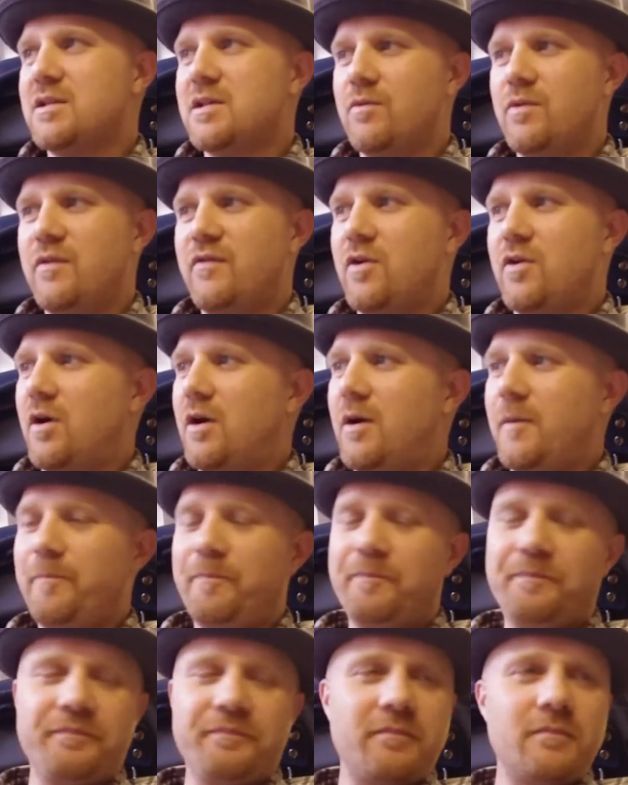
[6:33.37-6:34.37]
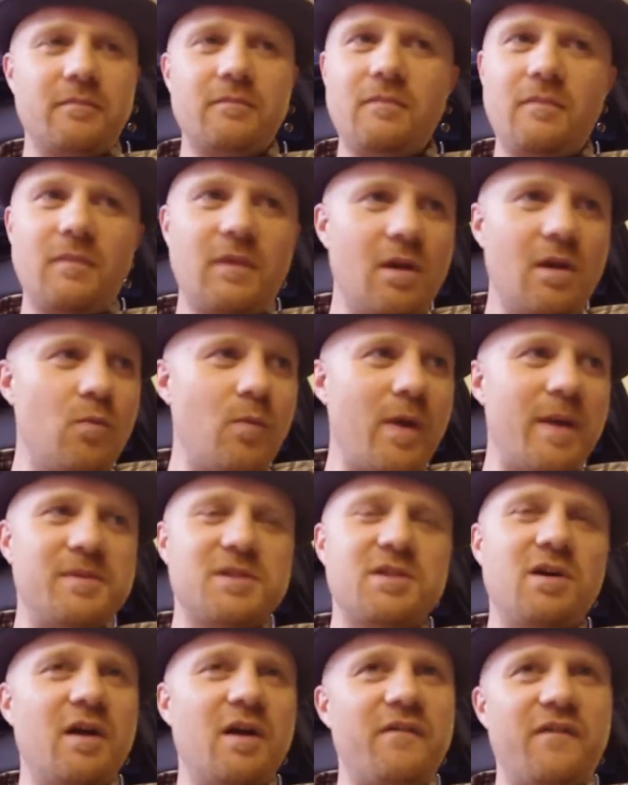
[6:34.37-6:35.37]
So we've got
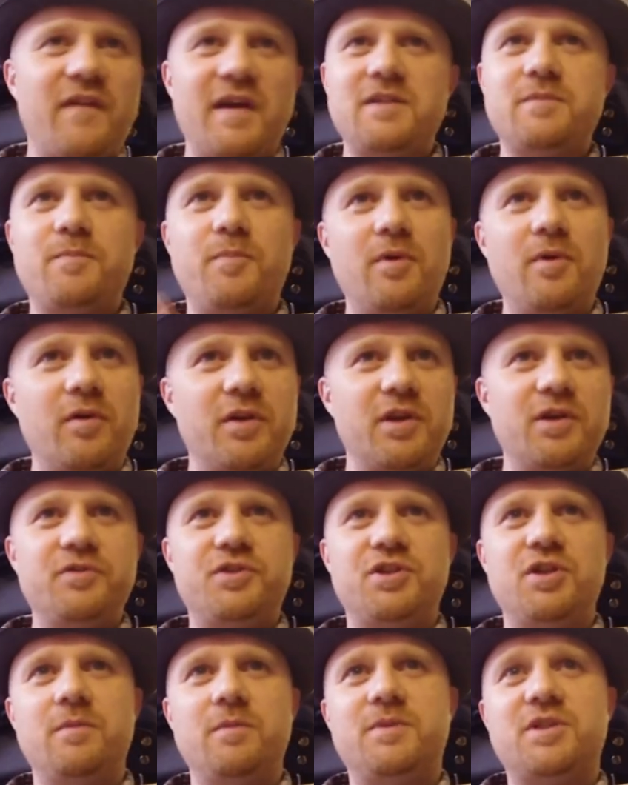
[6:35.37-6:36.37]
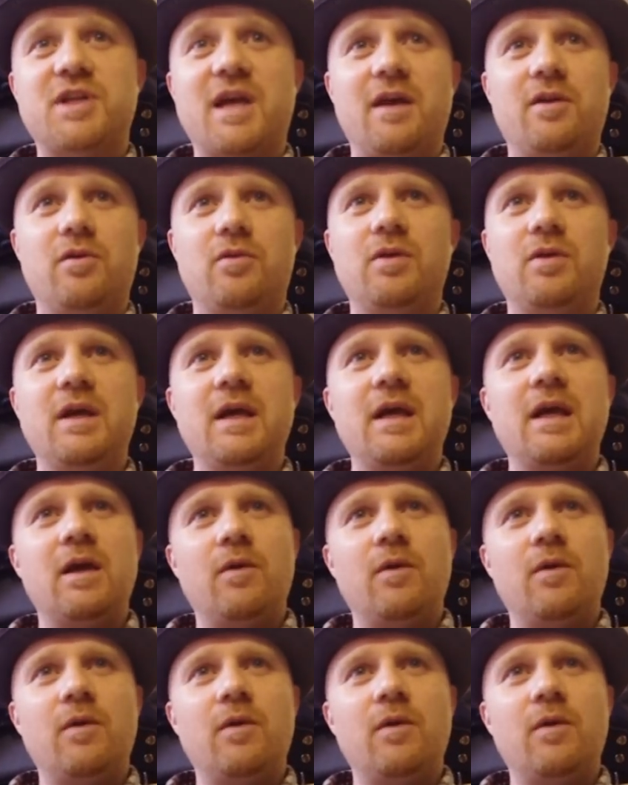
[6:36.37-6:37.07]
website, Facebook, YouTube channel,